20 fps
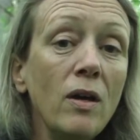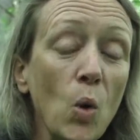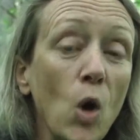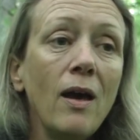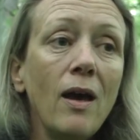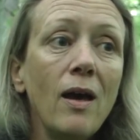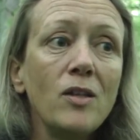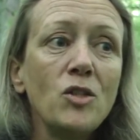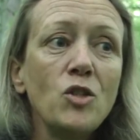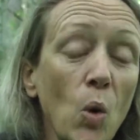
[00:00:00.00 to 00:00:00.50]

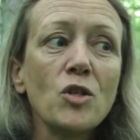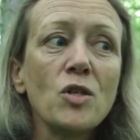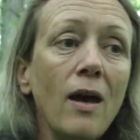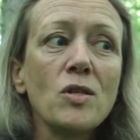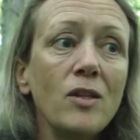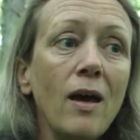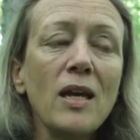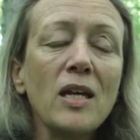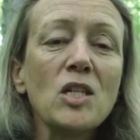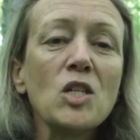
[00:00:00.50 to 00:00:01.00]
and just
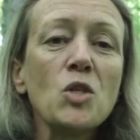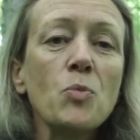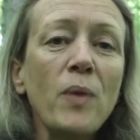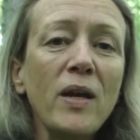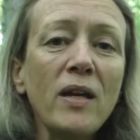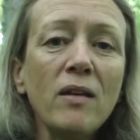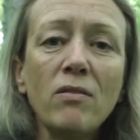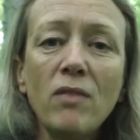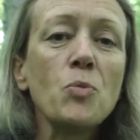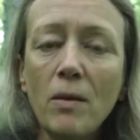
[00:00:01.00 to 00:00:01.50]

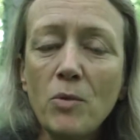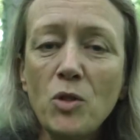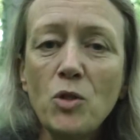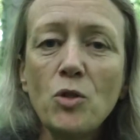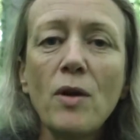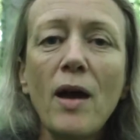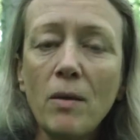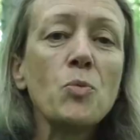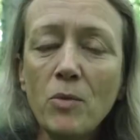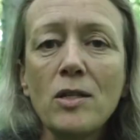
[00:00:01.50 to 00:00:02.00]
expect them
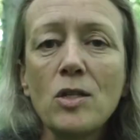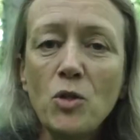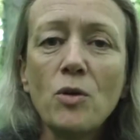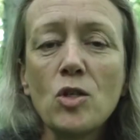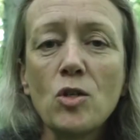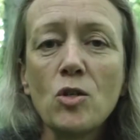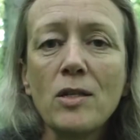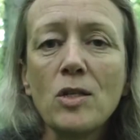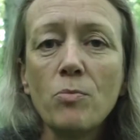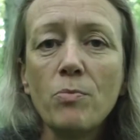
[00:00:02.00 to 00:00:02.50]
to
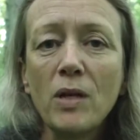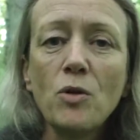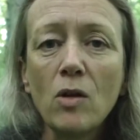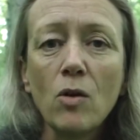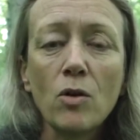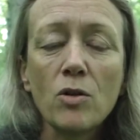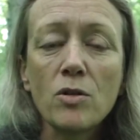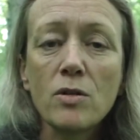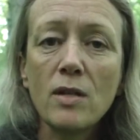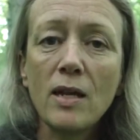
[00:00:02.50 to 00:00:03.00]
answer
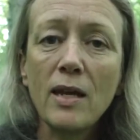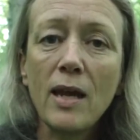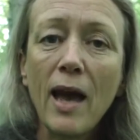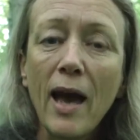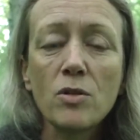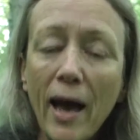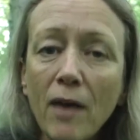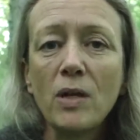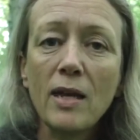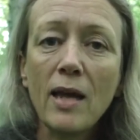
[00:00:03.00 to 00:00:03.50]
because they
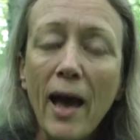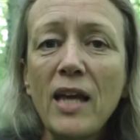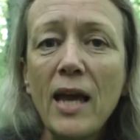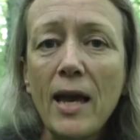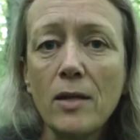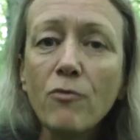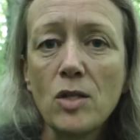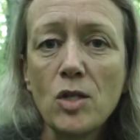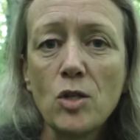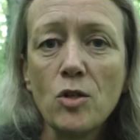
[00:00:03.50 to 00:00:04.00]
have the
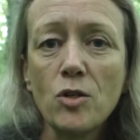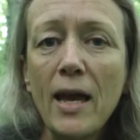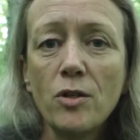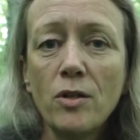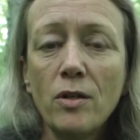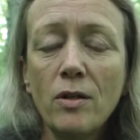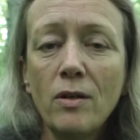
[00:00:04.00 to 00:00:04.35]
answer.